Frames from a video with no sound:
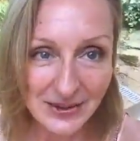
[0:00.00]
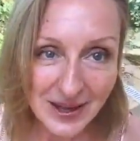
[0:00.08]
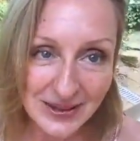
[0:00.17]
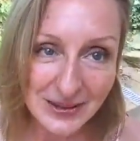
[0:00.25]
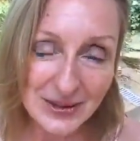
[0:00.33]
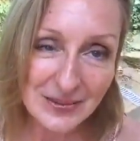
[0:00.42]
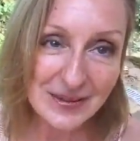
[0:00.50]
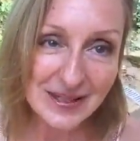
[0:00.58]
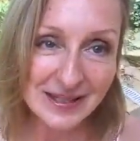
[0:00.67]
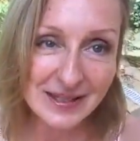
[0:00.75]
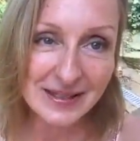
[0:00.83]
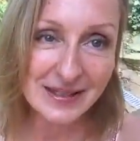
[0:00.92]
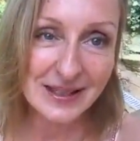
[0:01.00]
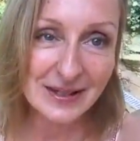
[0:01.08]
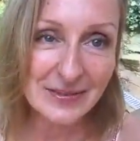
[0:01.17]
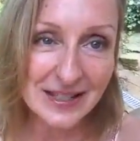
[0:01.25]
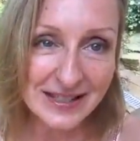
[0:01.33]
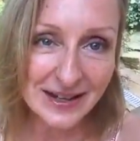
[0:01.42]
that's what I'm going to
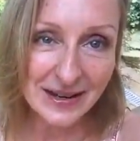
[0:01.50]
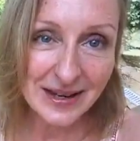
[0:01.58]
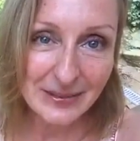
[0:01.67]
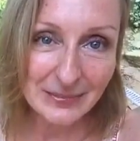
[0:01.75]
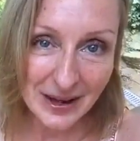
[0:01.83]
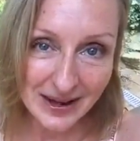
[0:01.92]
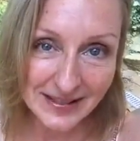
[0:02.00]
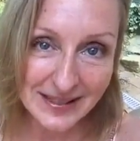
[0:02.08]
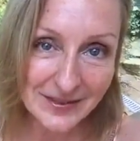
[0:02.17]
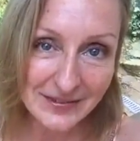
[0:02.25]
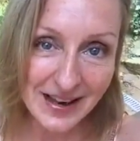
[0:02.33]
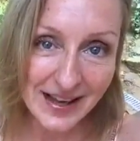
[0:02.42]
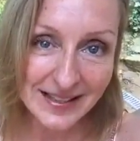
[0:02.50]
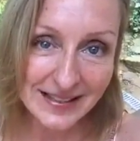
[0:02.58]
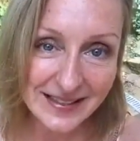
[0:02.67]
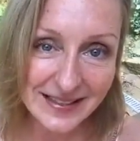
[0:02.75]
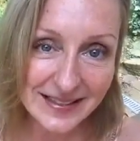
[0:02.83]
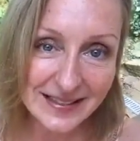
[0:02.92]
be sharing at Positive Nights